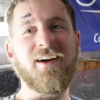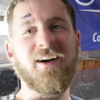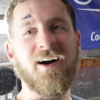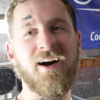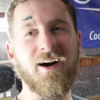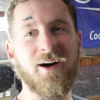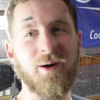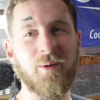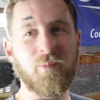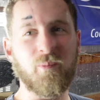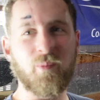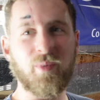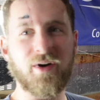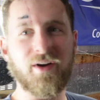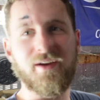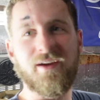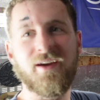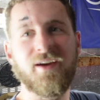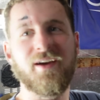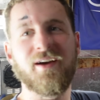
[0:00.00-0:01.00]

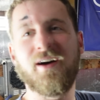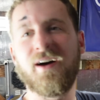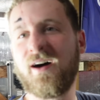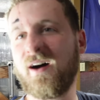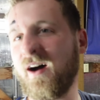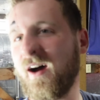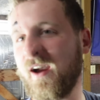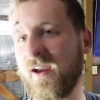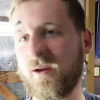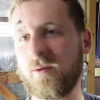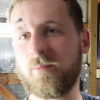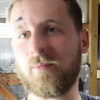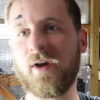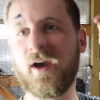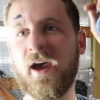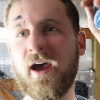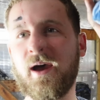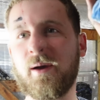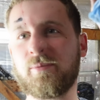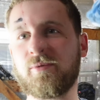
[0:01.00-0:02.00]
But I am
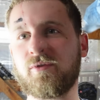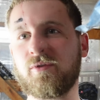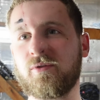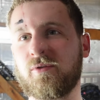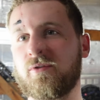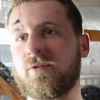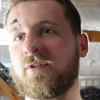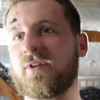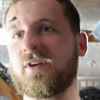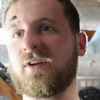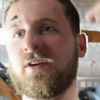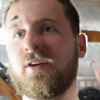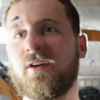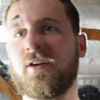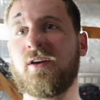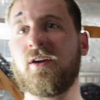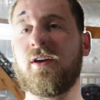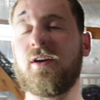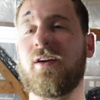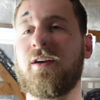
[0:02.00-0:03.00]
absolutely
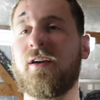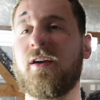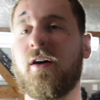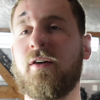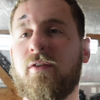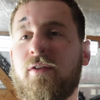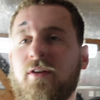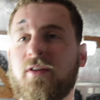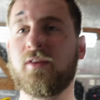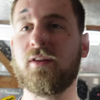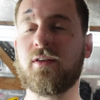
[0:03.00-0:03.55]
covered in